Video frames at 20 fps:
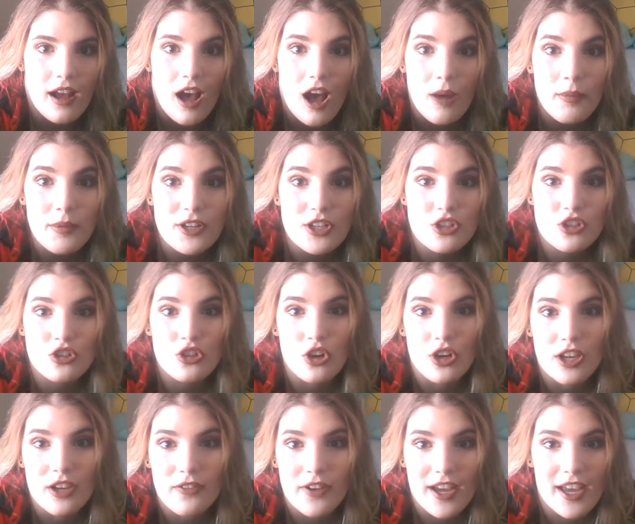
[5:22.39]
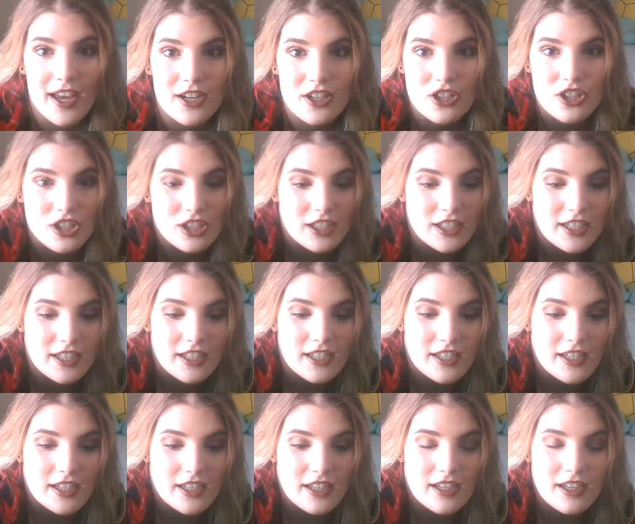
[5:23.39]
I'll be shook if I actually
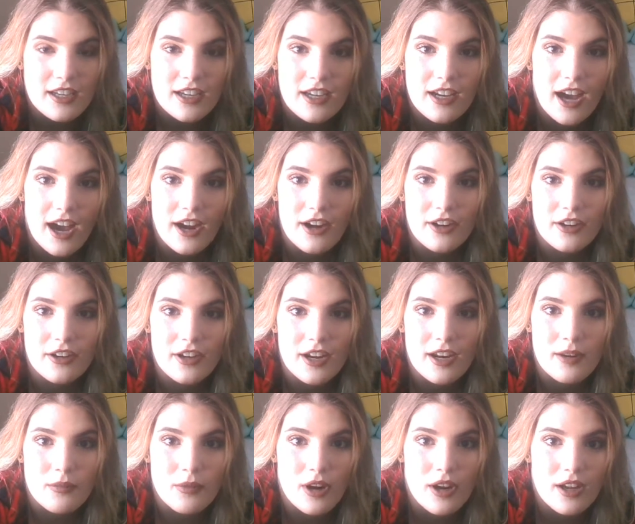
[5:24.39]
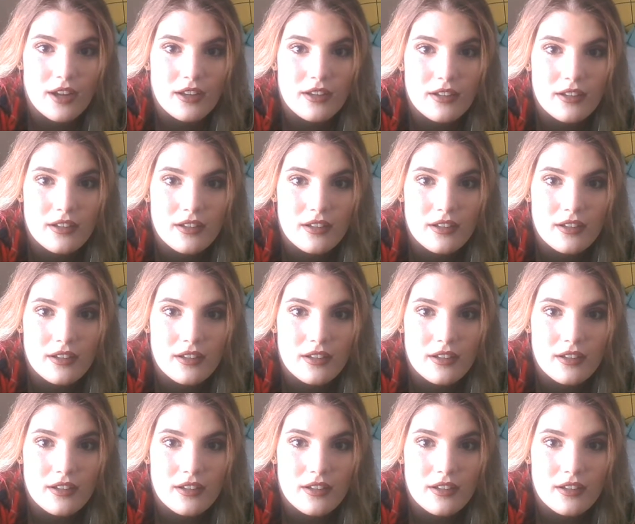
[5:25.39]
got her name right.